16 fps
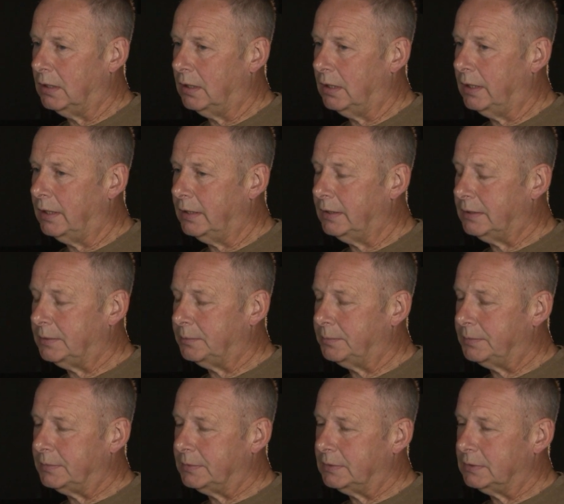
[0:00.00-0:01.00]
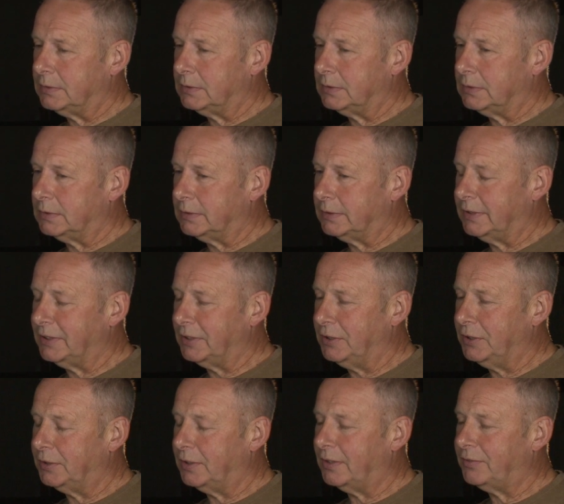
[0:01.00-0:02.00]
I think the
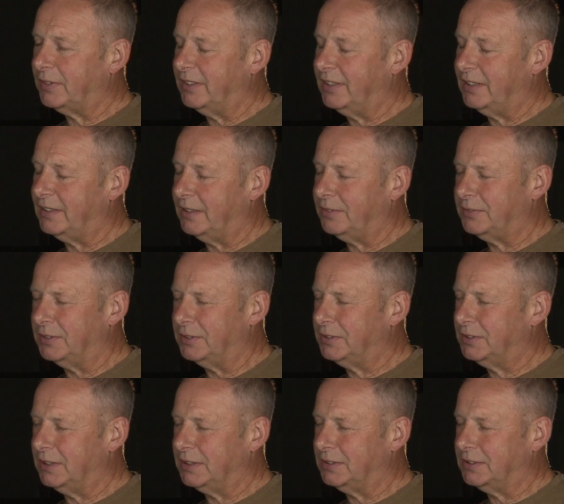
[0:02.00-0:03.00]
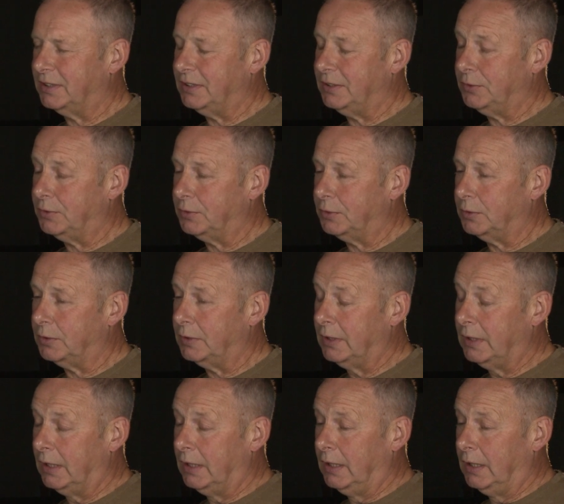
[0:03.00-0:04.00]
year after they left at 16. So
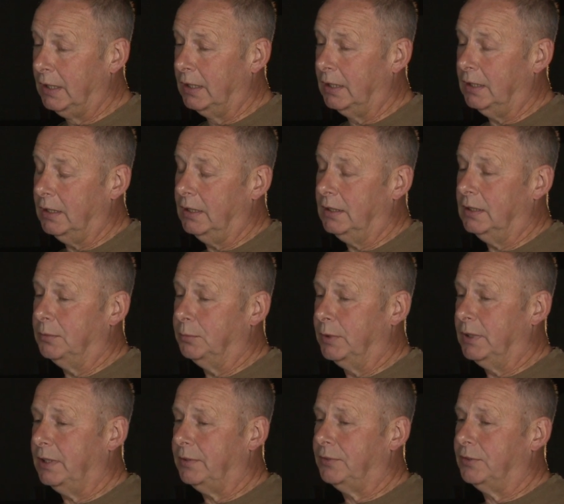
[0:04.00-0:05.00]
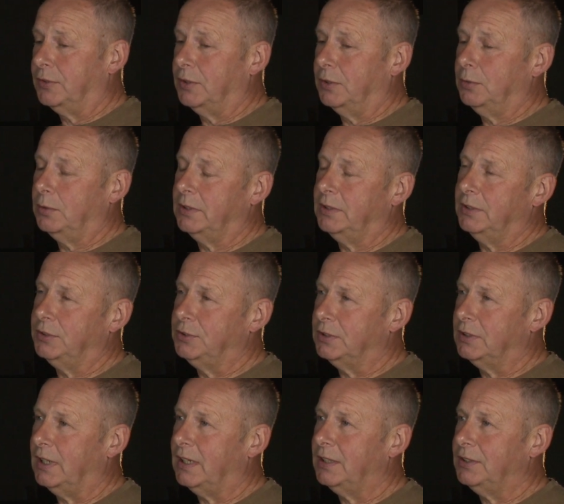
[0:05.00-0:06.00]
we left school in the
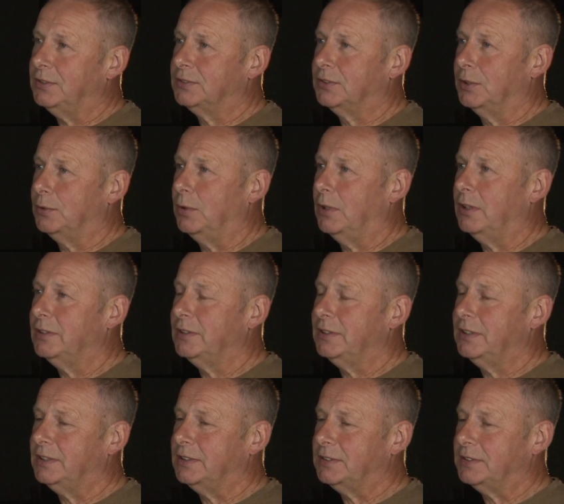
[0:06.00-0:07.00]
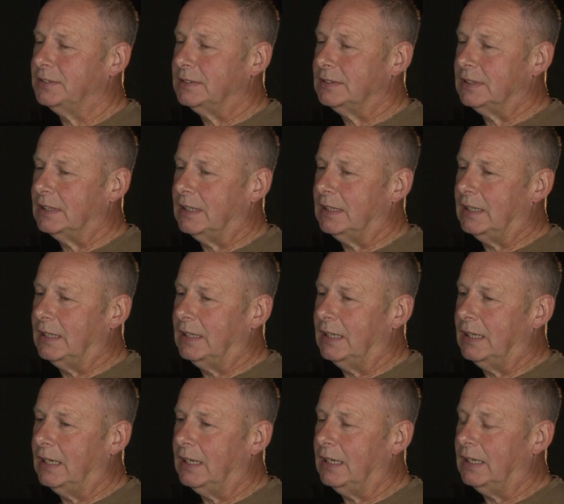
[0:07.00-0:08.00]
July school holidays,
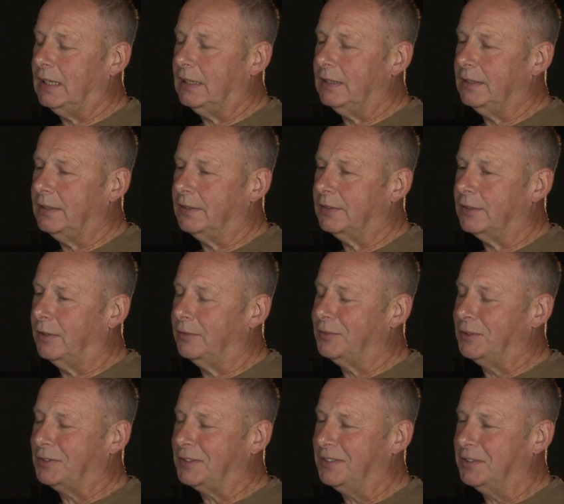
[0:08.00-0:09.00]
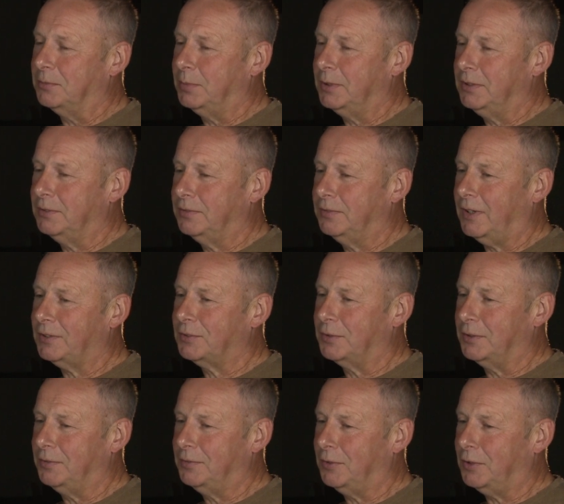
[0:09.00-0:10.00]
and obviously the big
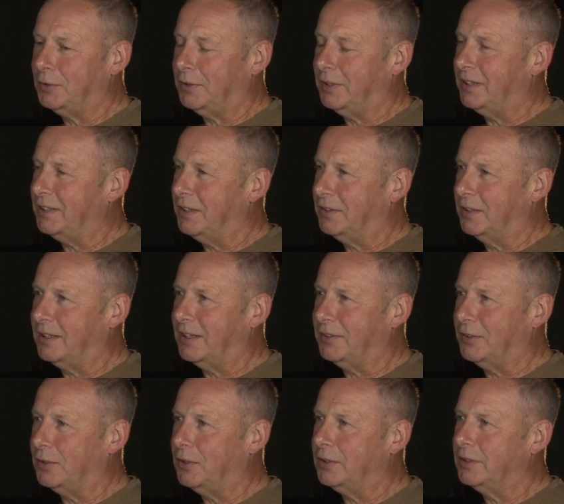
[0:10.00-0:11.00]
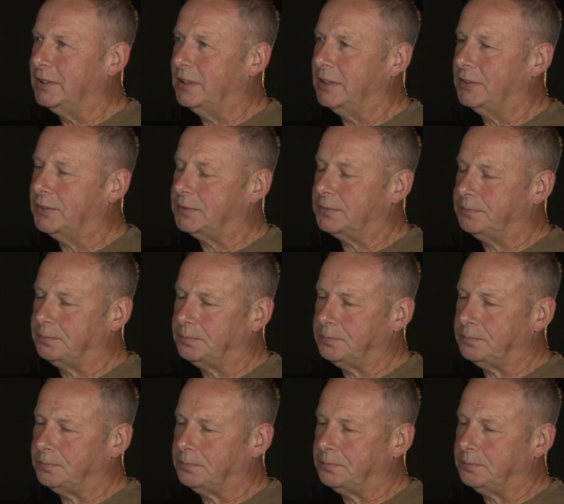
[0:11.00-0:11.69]
factory fortnight, they had the holidays.